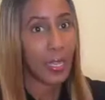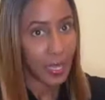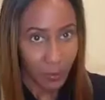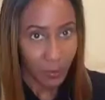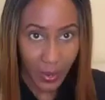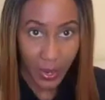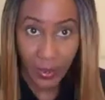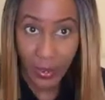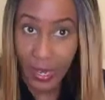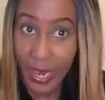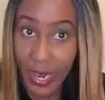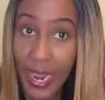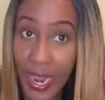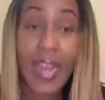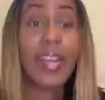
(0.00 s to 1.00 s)

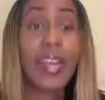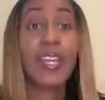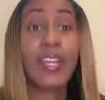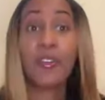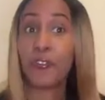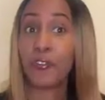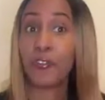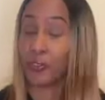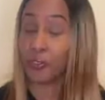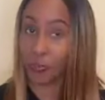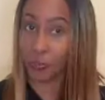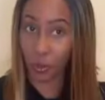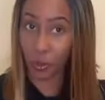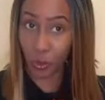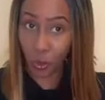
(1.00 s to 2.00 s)
Maria, if
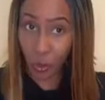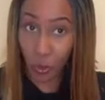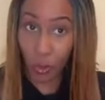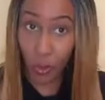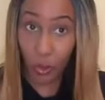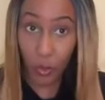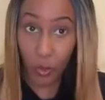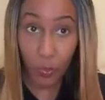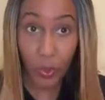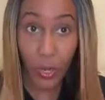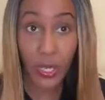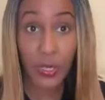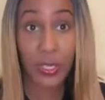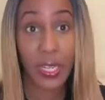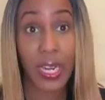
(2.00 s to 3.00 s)
you
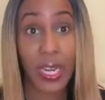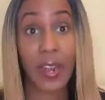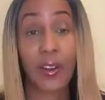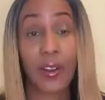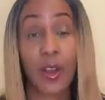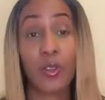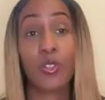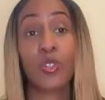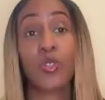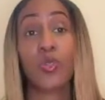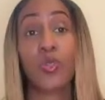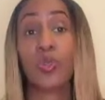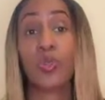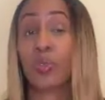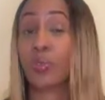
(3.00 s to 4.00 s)
brought Neil around
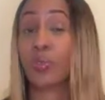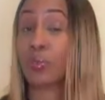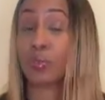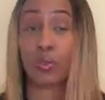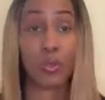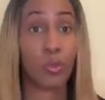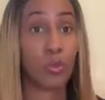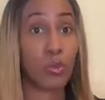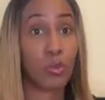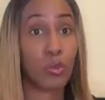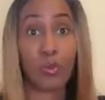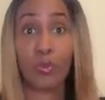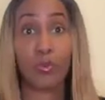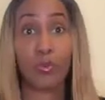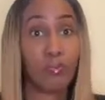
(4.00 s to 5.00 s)

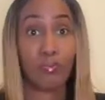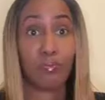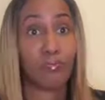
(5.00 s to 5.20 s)
to